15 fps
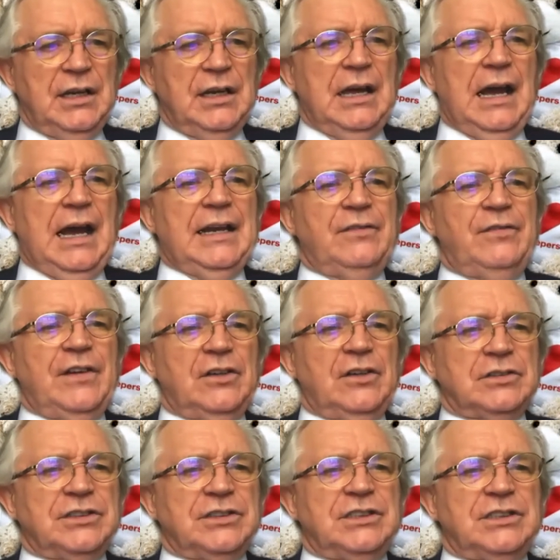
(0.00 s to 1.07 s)
And if it
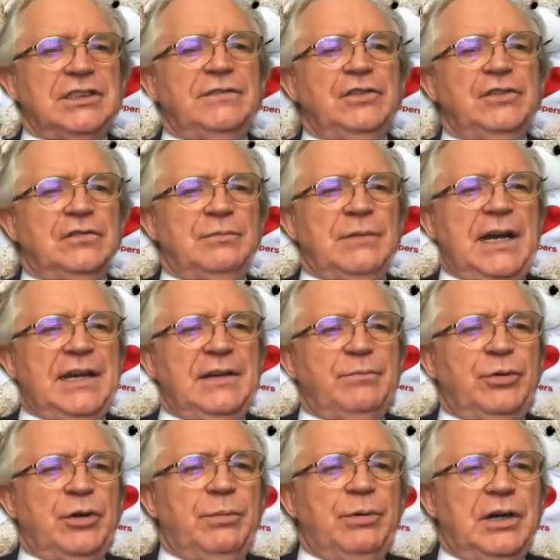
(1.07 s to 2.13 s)
looks as if you've made
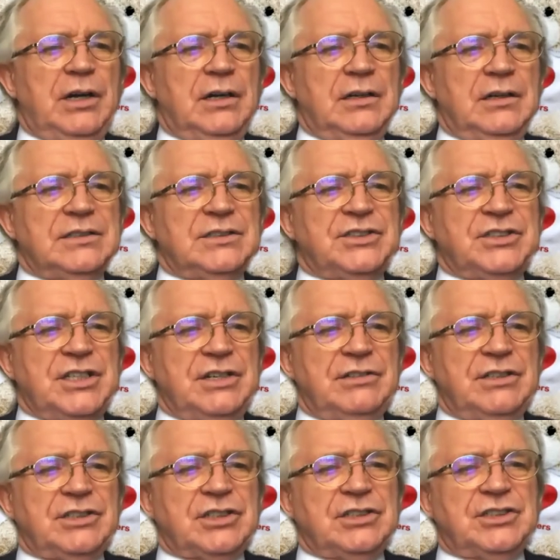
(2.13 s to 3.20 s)
proper and
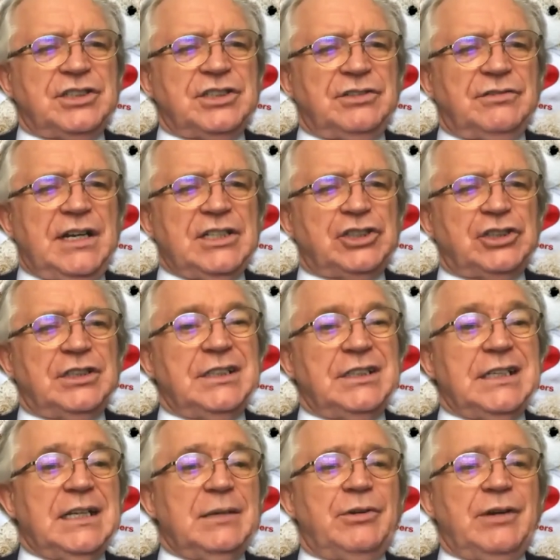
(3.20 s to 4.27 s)
serious consideration and
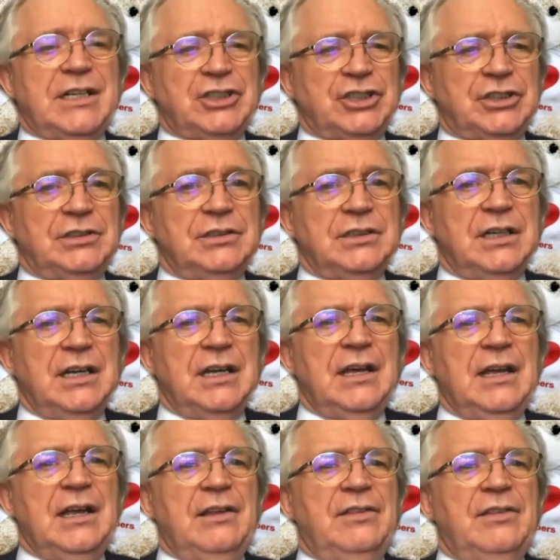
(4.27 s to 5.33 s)
deliberation,
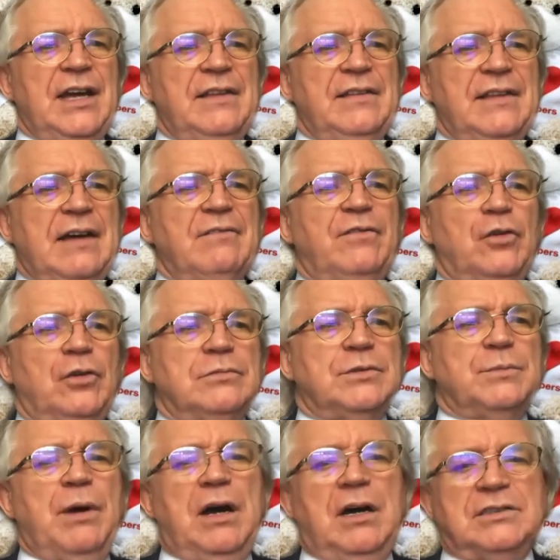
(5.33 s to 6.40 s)
then that forms
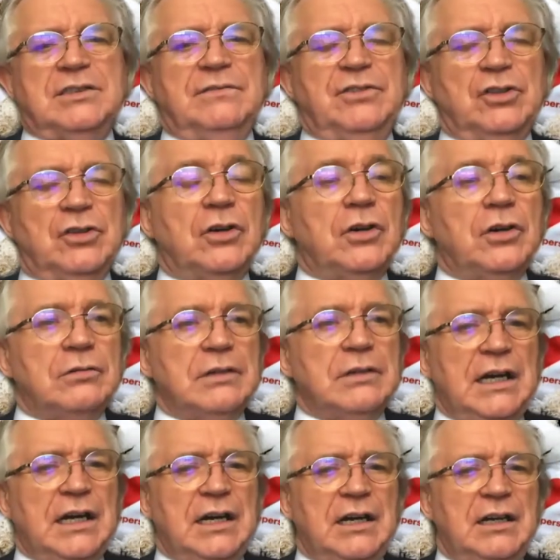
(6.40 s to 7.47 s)
part of your
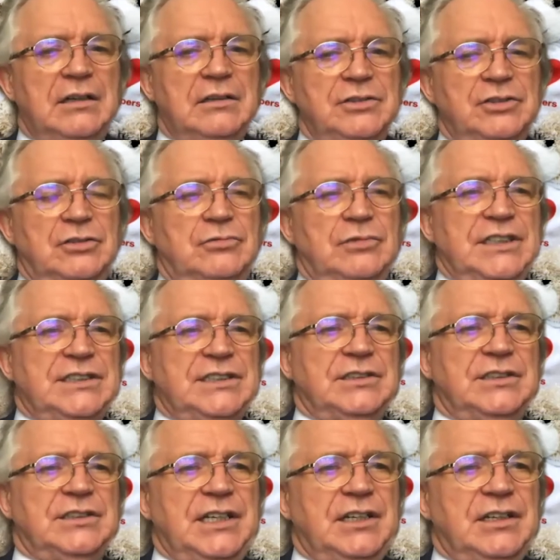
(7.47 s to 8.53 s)

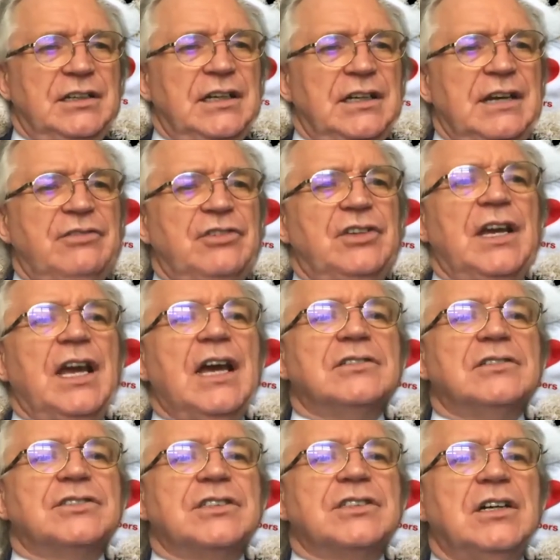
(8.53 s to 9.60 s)
reasoning and everything
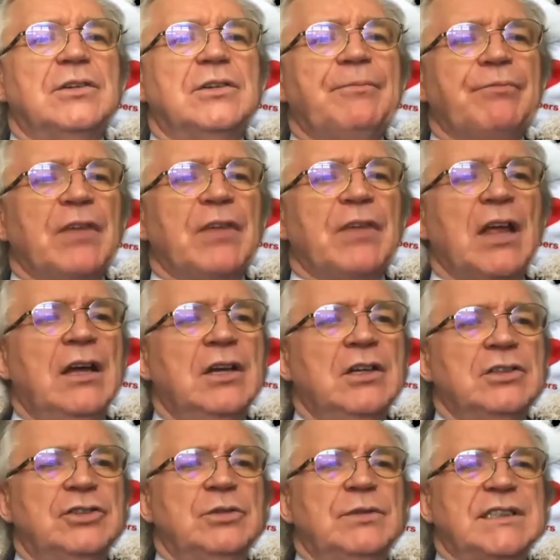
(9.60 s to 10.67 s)
else. So
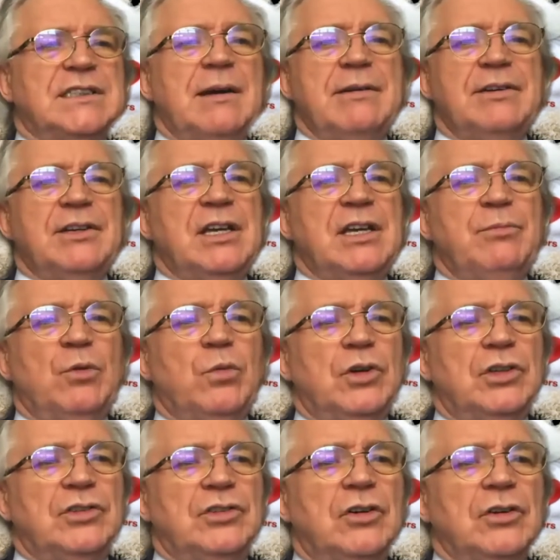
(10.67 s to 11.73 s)
do we accept you keep a
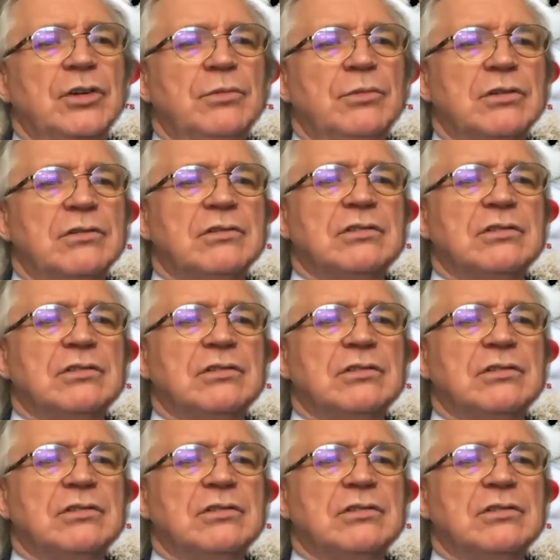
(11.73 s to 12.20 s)
Word document?